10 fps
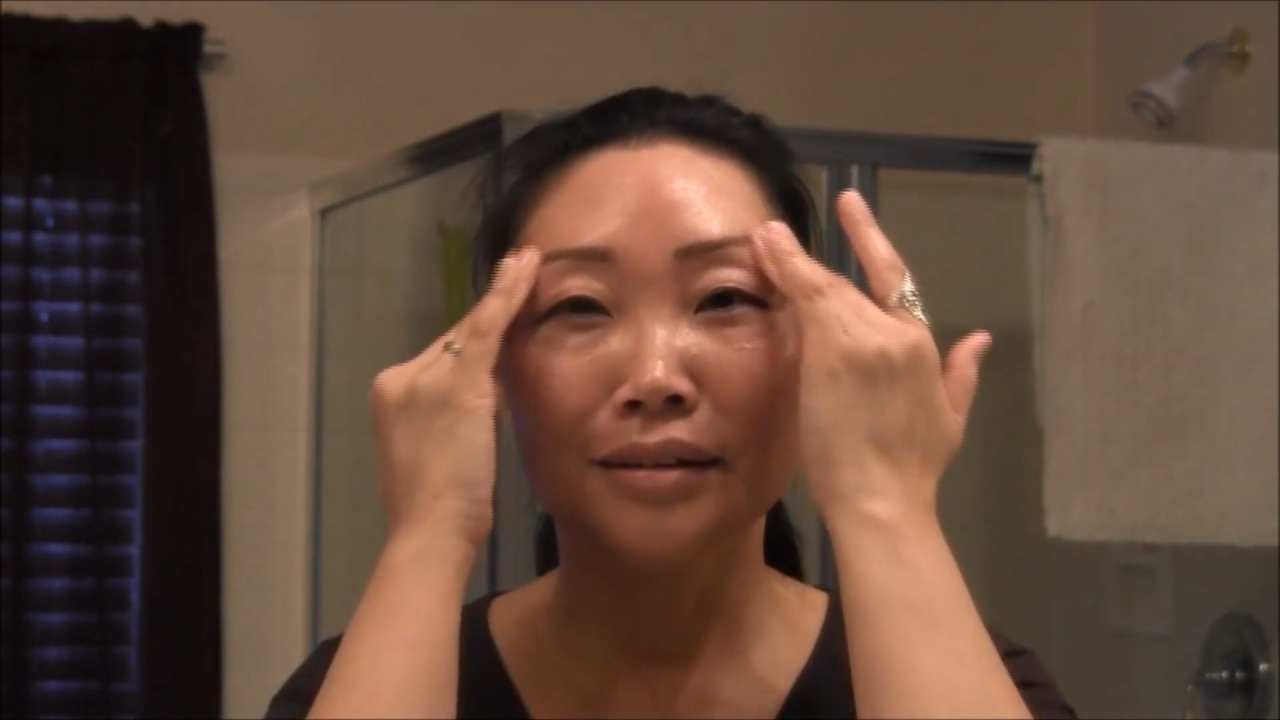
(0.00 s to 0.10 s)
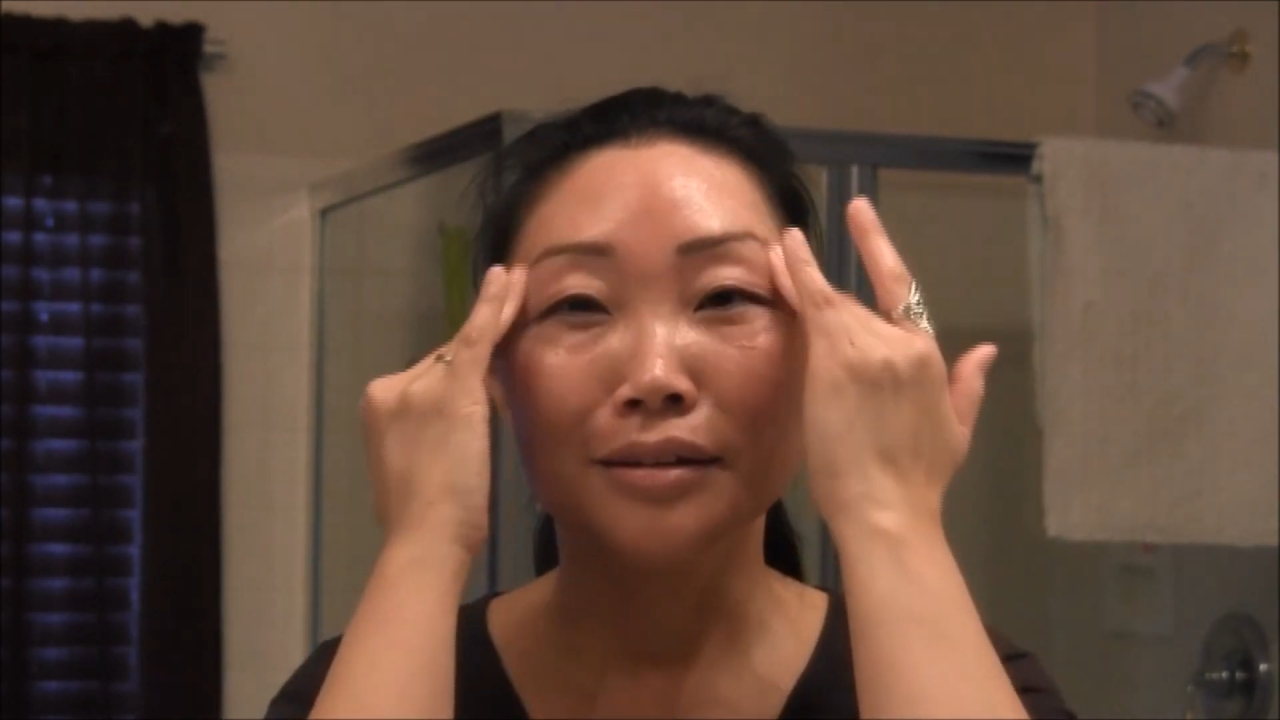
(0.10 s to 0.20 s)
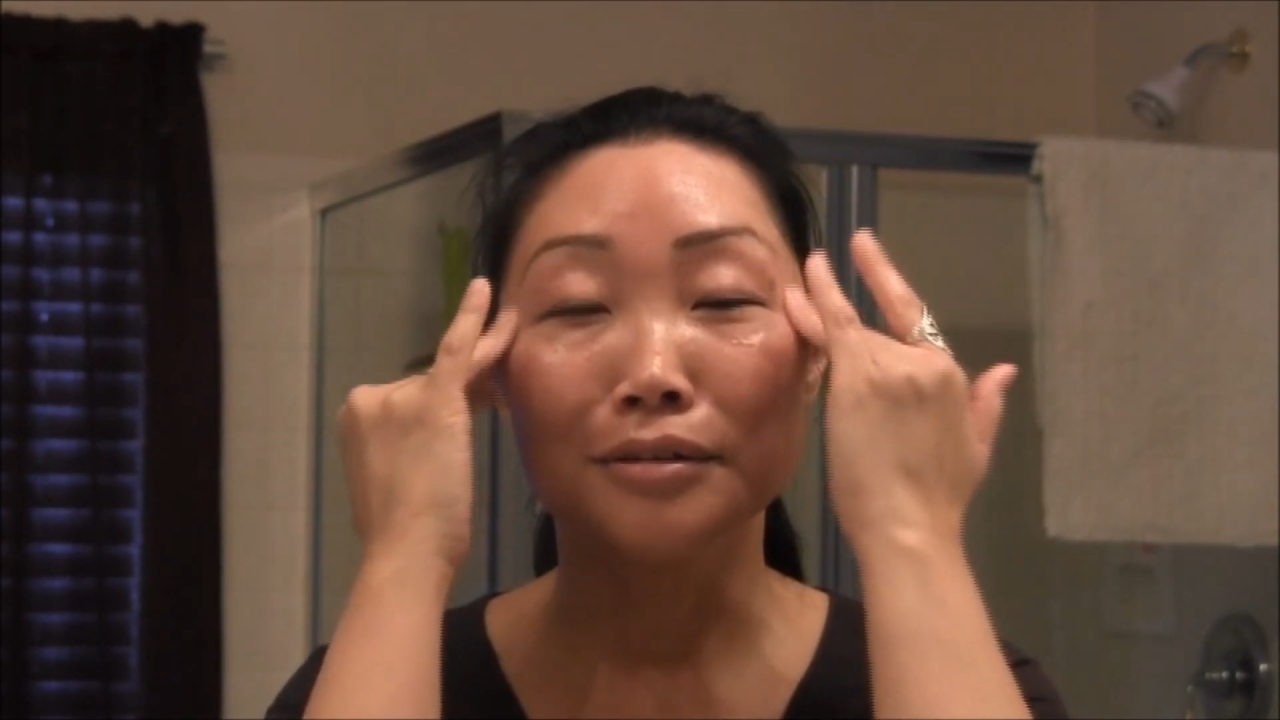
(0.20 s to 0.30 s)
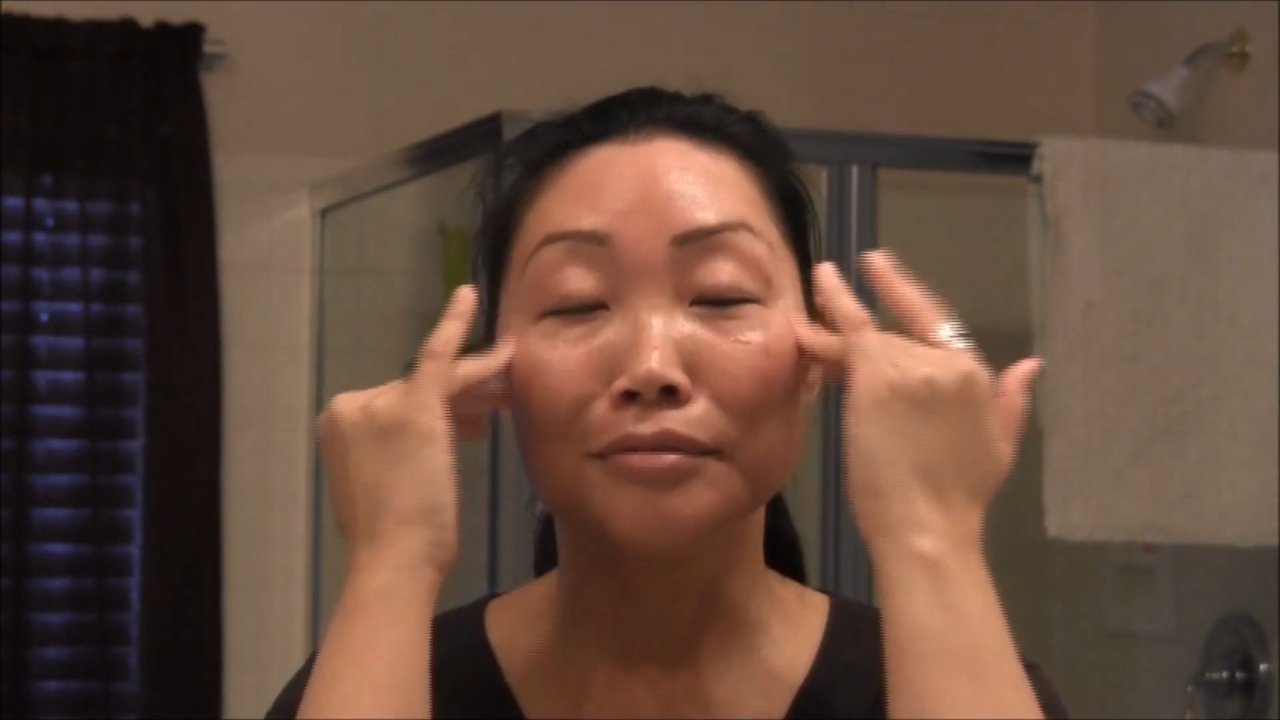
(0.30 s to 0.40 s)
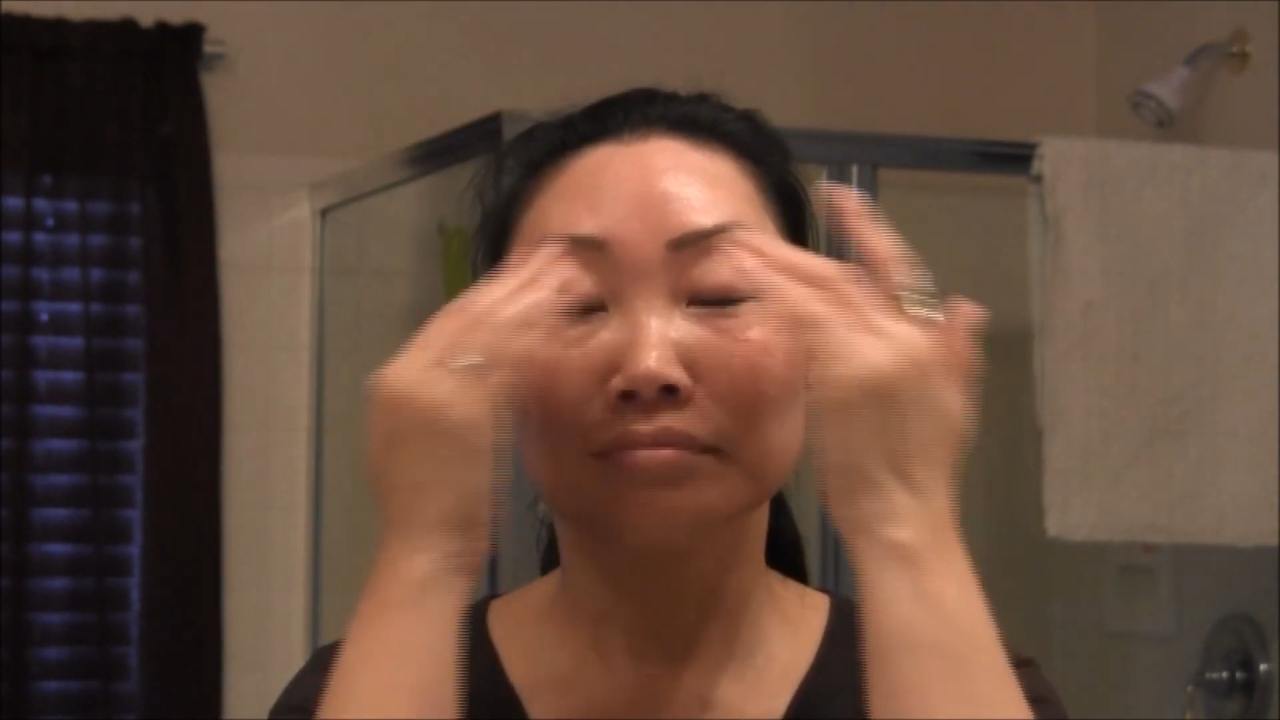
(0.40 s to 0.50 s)
you
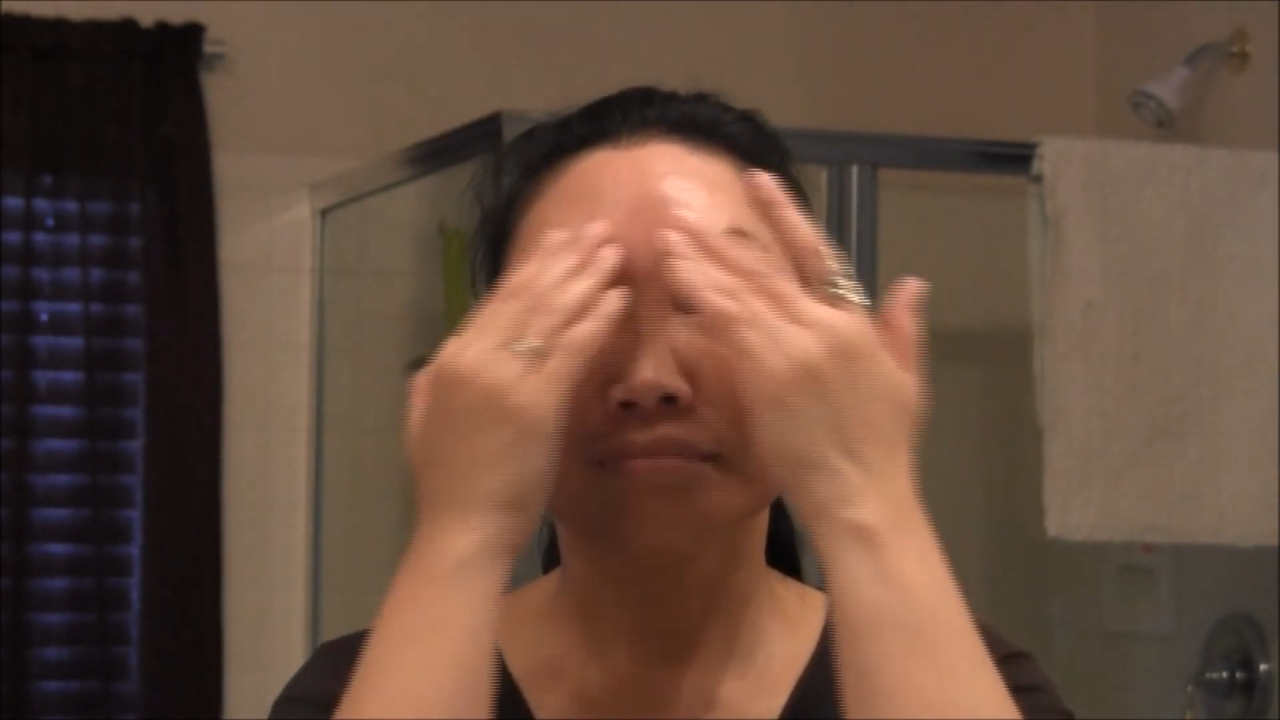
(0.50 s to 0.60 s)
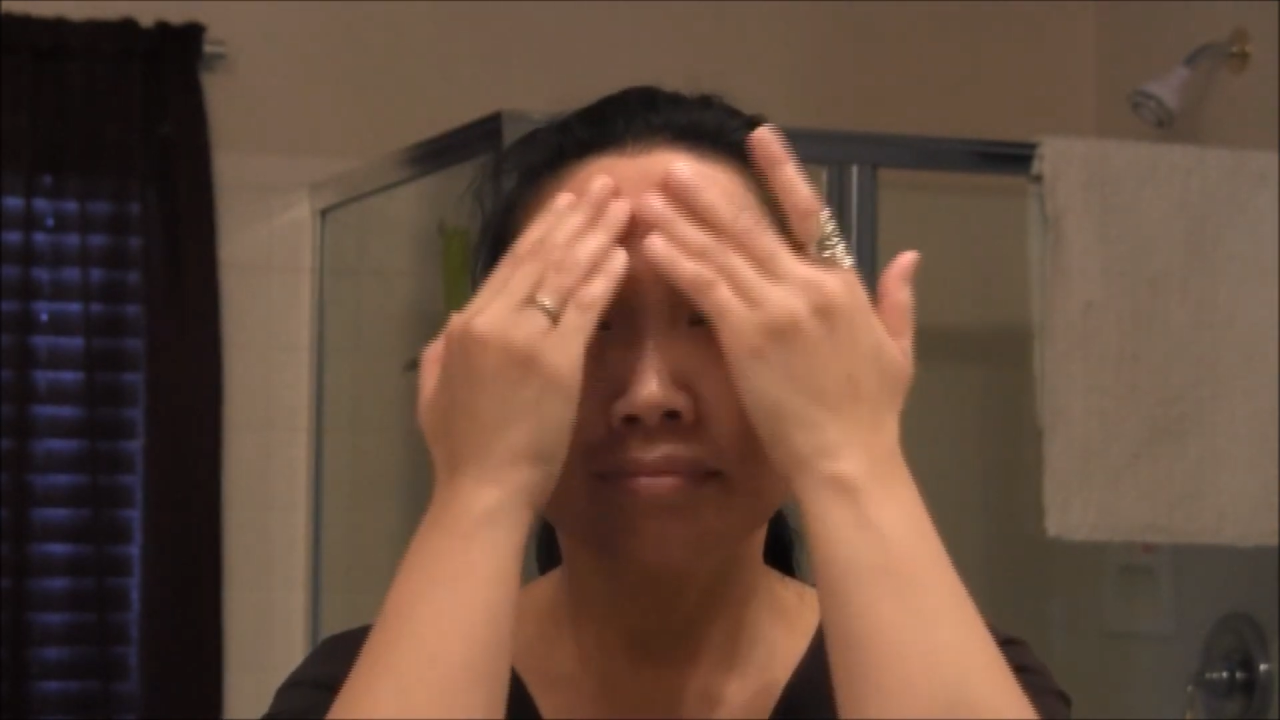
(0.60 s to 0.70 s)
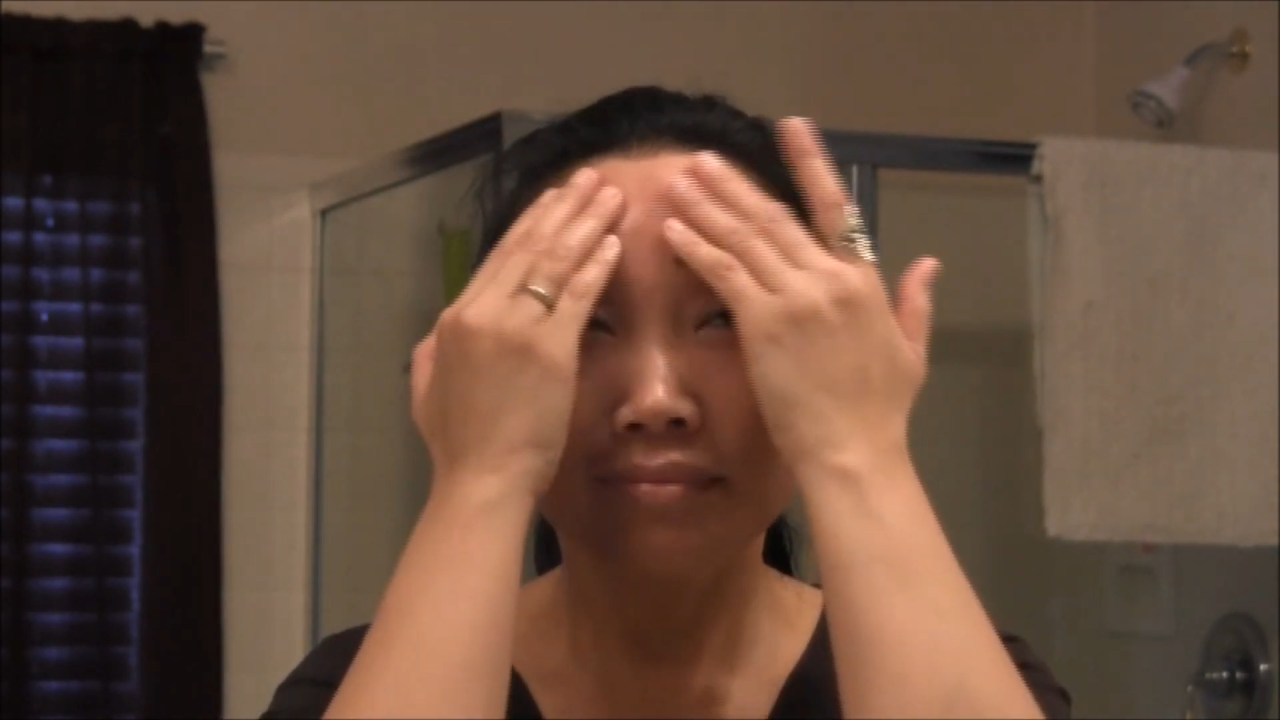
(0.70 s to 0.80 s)
know,